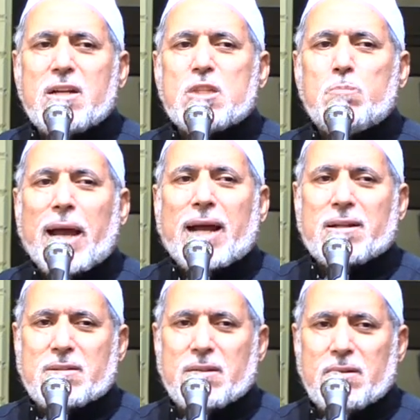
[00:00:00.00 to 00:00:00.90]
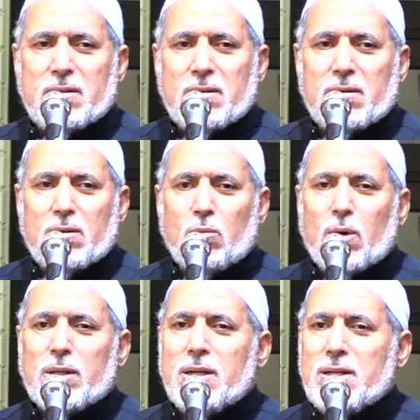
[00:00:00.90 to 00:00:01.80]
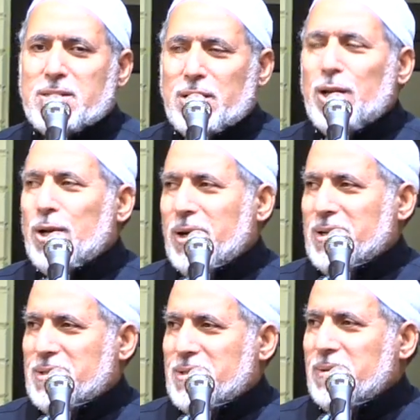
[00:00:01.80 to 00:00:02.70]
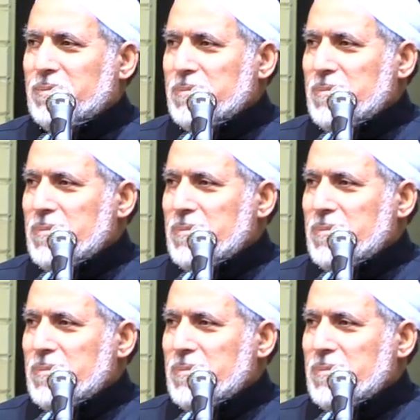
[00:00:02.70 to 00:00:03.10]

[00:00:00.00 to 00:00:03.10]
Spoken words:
respect what He is telling us.